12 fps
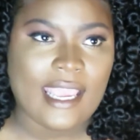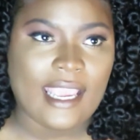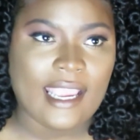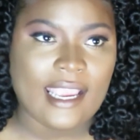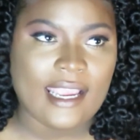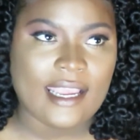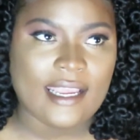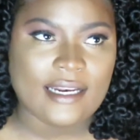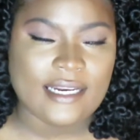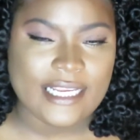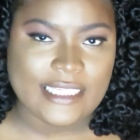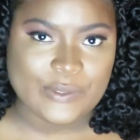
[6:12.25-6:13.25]

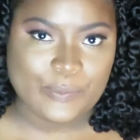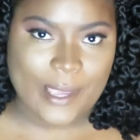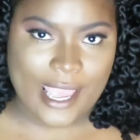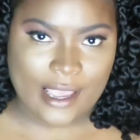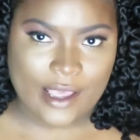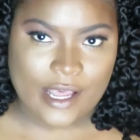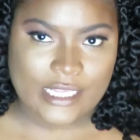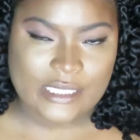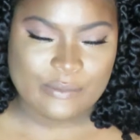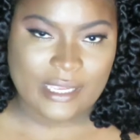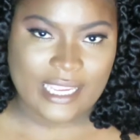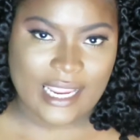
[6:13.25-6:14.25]
and each pack
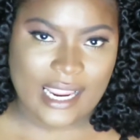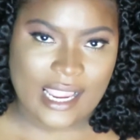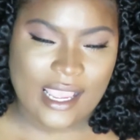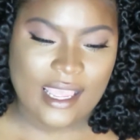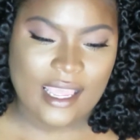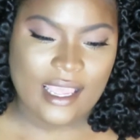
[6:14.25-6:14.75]
cost me